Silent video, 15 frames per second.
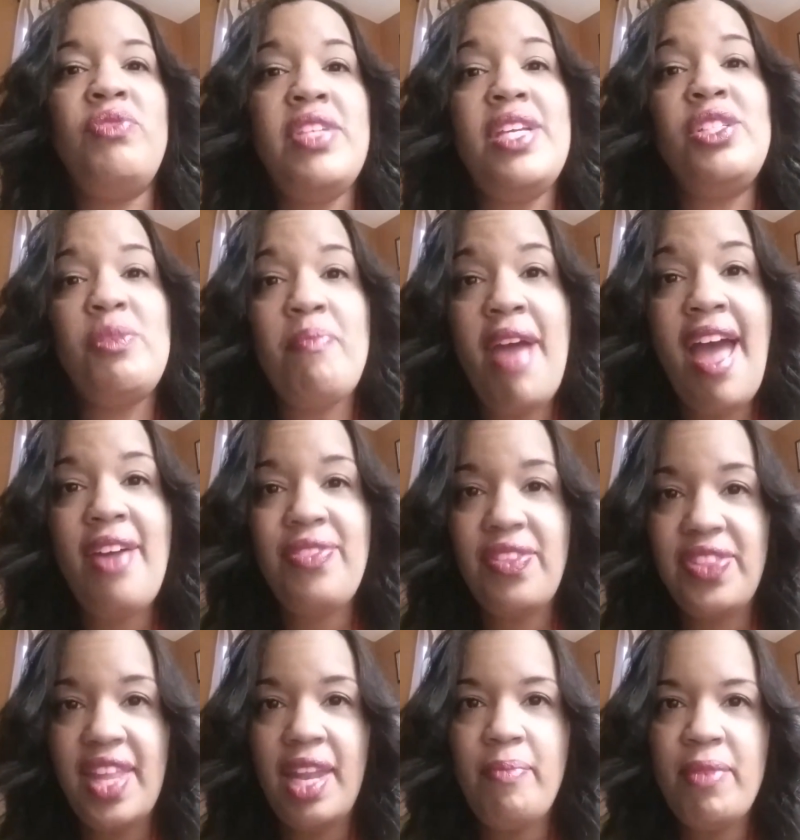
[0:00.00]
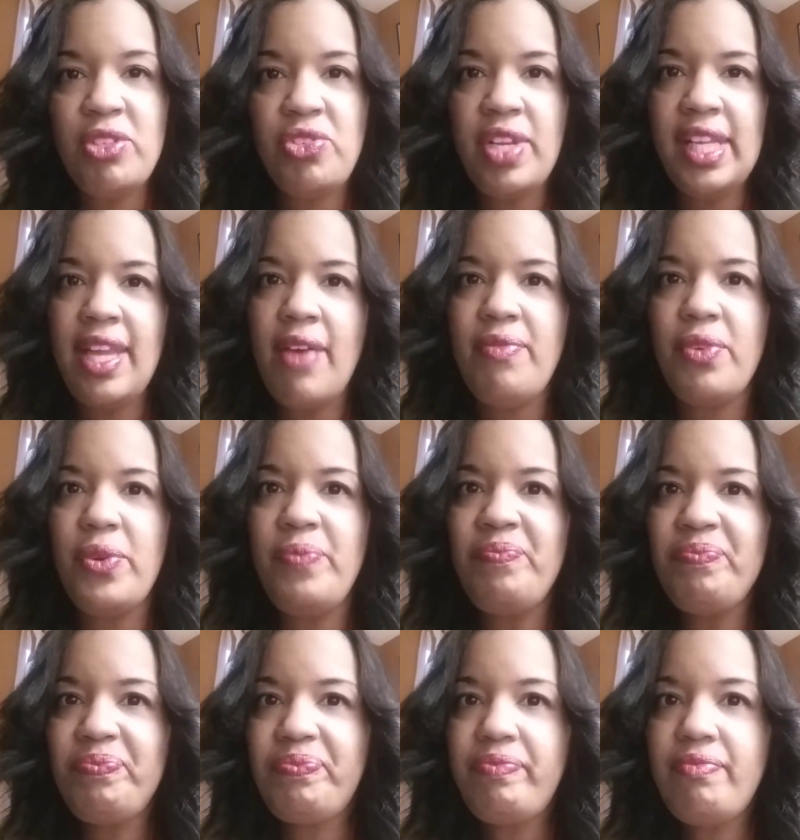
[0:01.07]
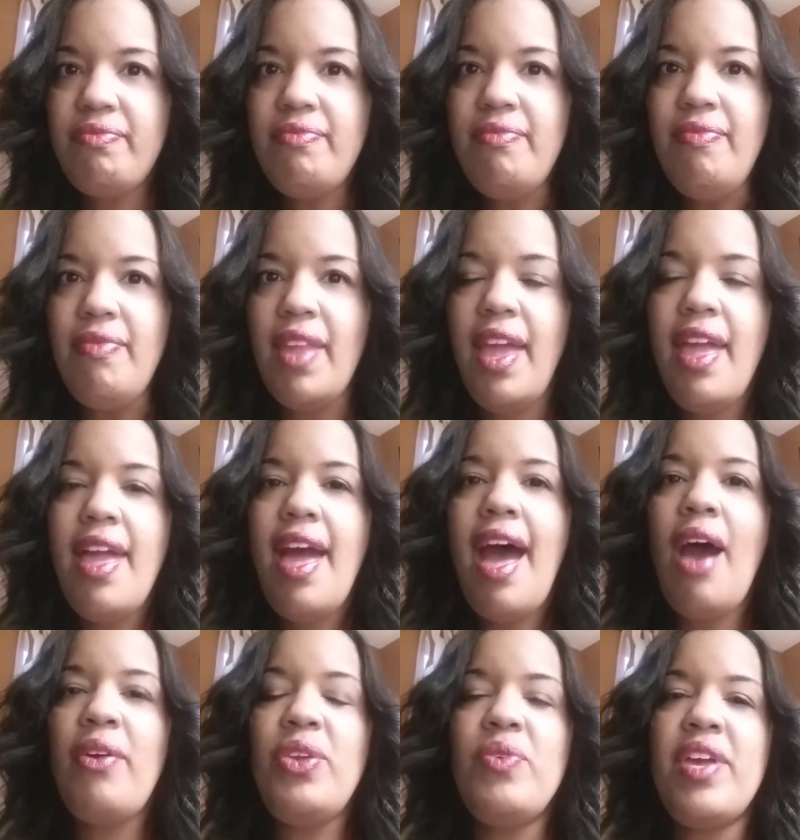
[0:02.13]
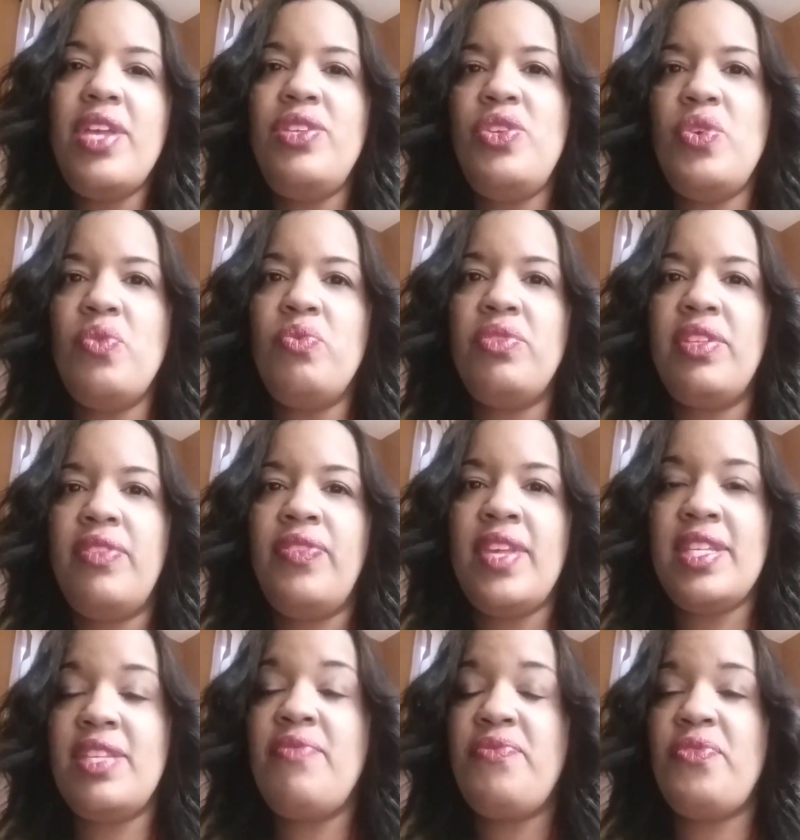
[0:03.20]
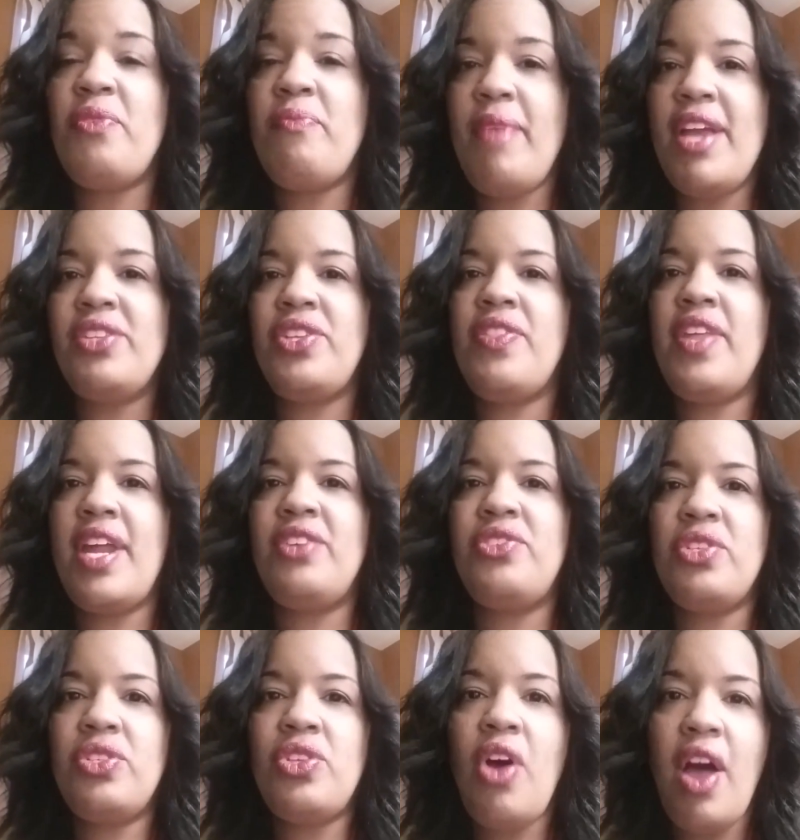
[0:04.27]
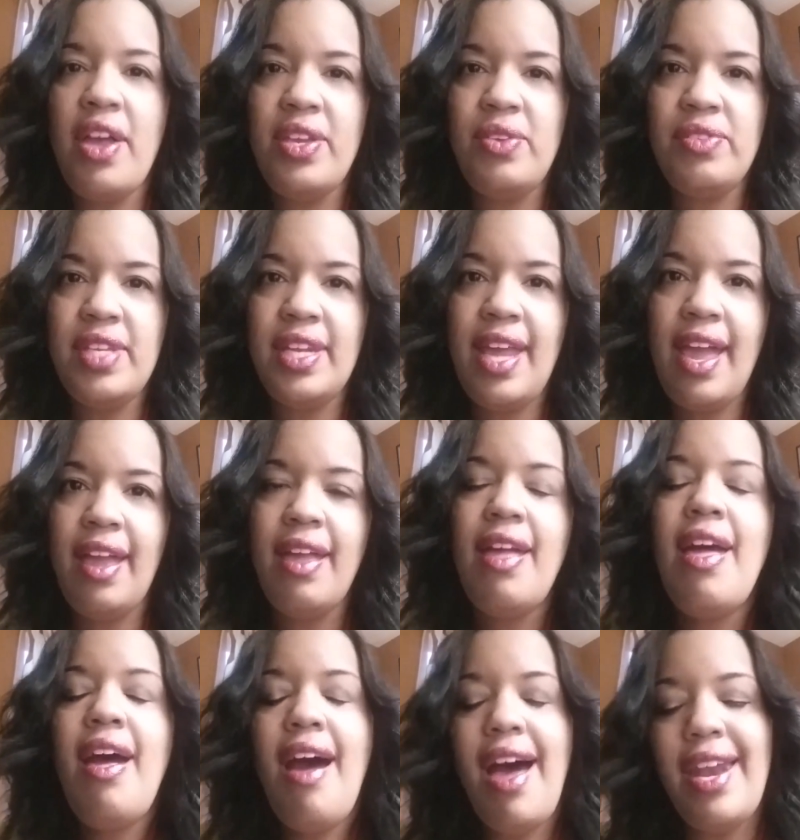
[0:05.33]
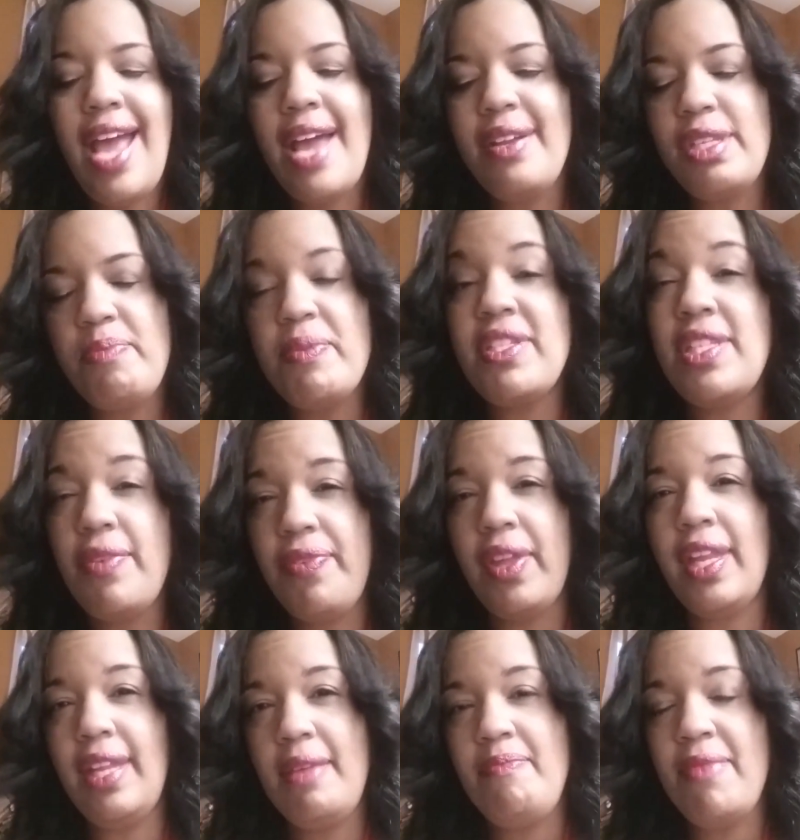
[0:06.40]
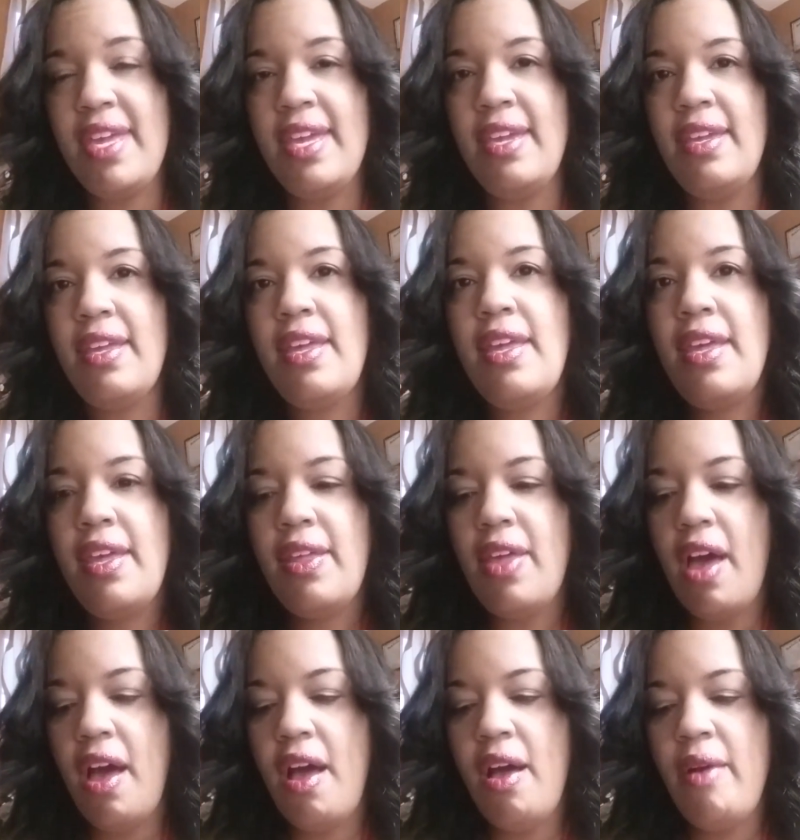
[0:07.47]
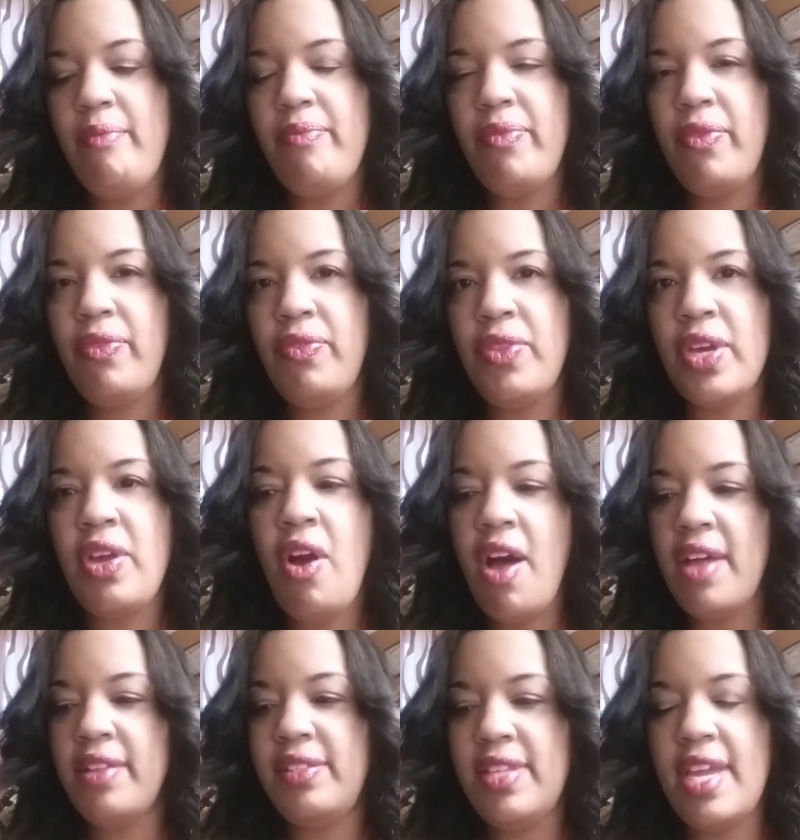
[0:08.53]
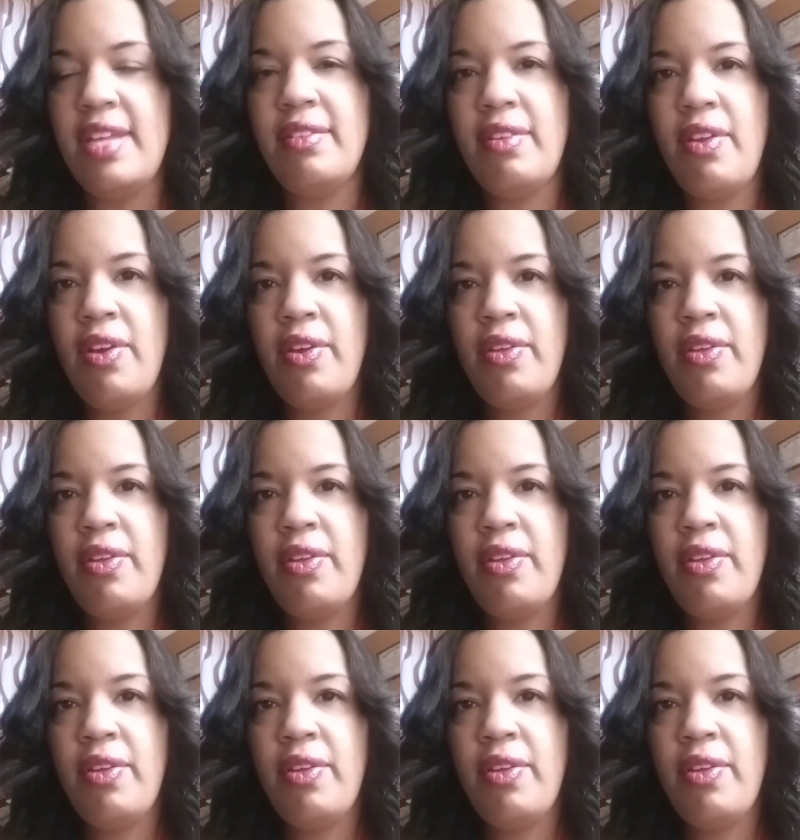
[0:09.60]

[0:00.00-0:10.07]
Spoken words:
you teach math at the elementary level, how you can use this information that I just taught you today on how to specifically meet the content